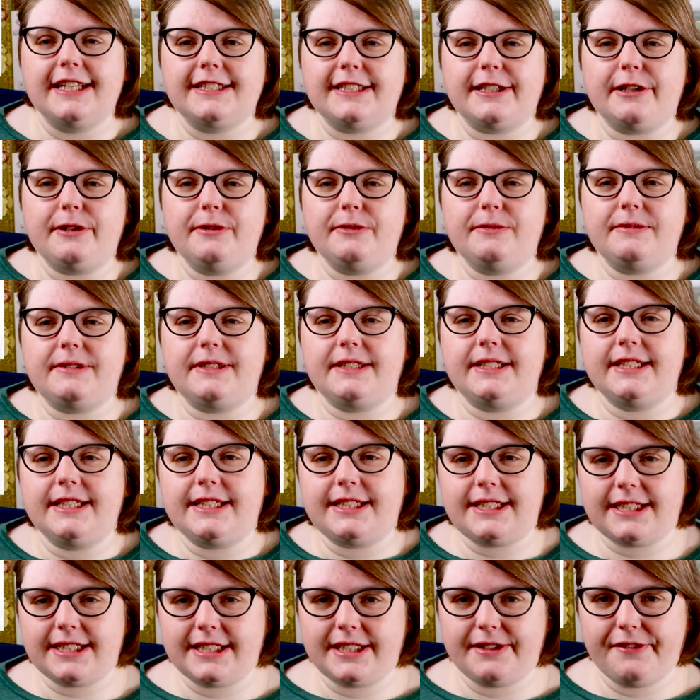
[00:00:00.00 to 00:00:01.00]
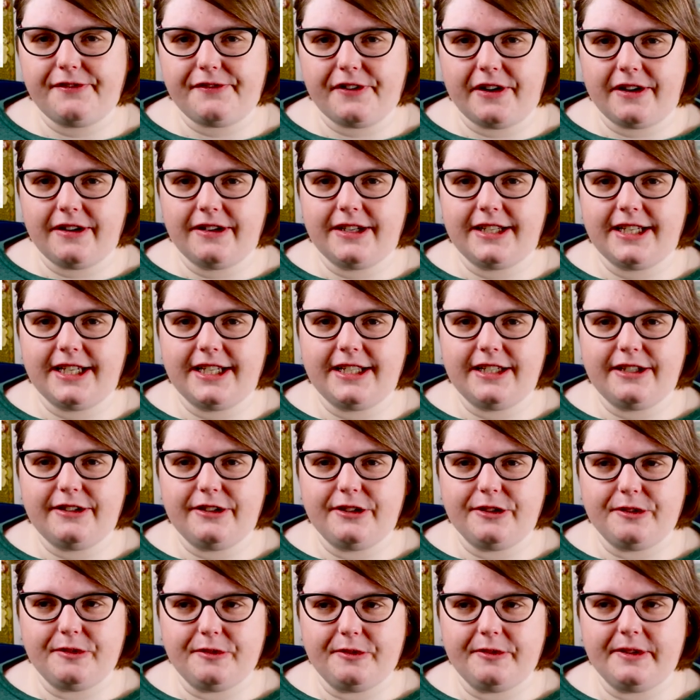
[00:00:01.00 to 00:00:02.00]
So this is a fairly
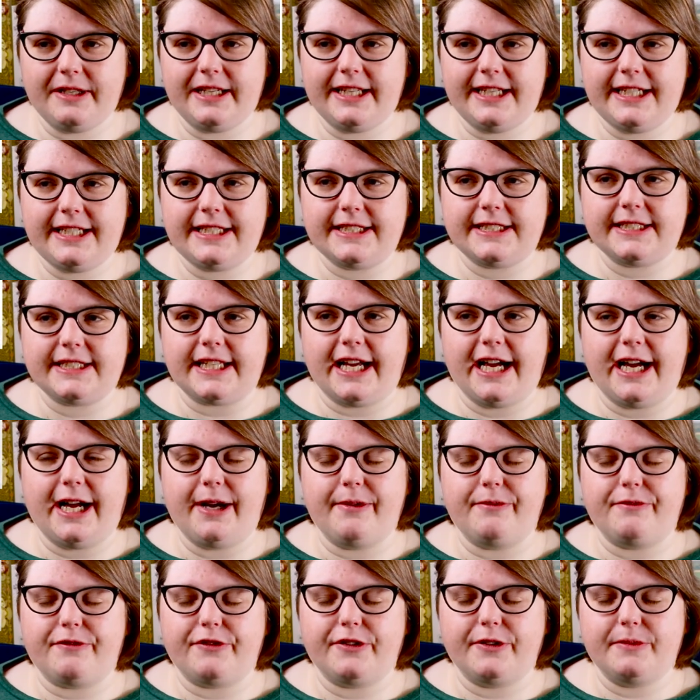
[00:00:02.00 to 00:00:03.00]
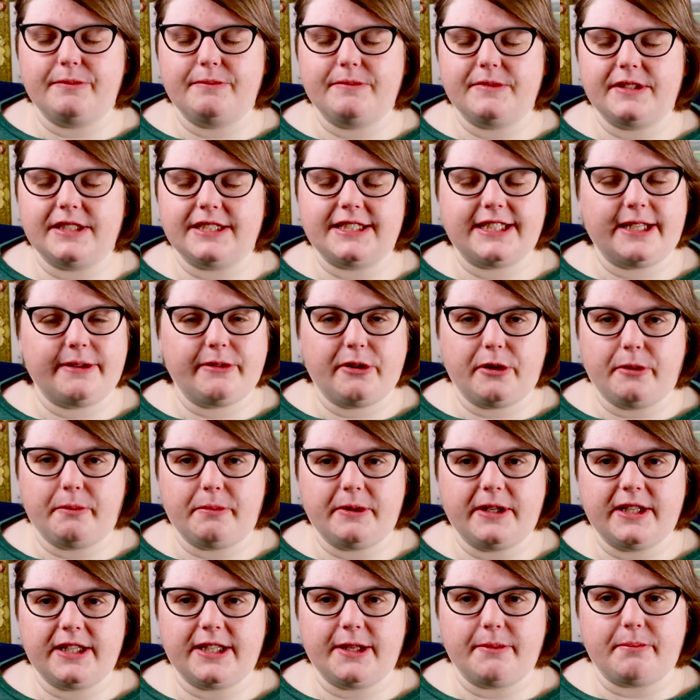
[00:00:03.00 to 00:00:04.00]
new release um, from the same
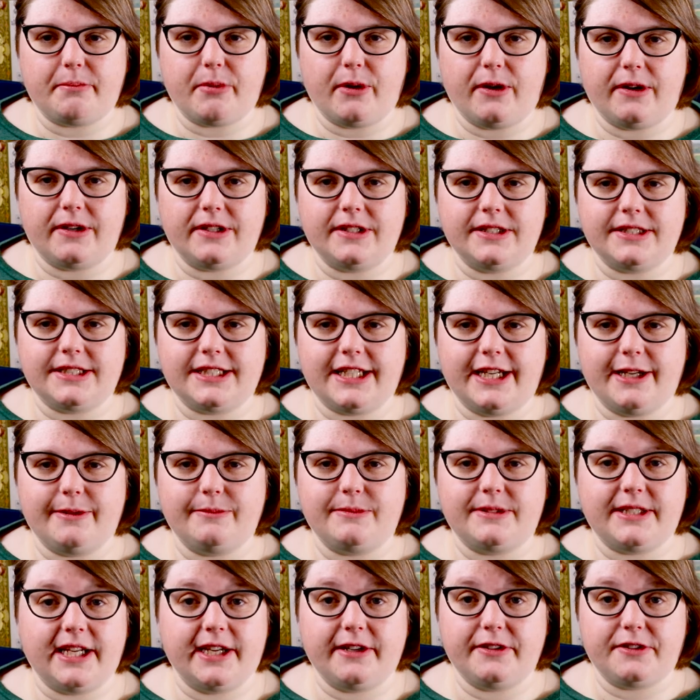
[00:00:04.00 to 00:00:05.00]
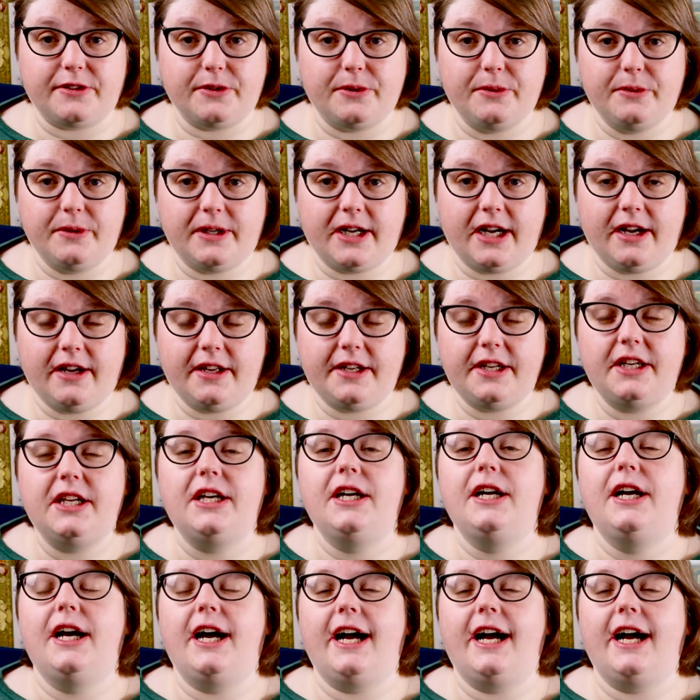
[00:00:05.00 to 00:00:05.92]
company that brought us um, Teotihuacan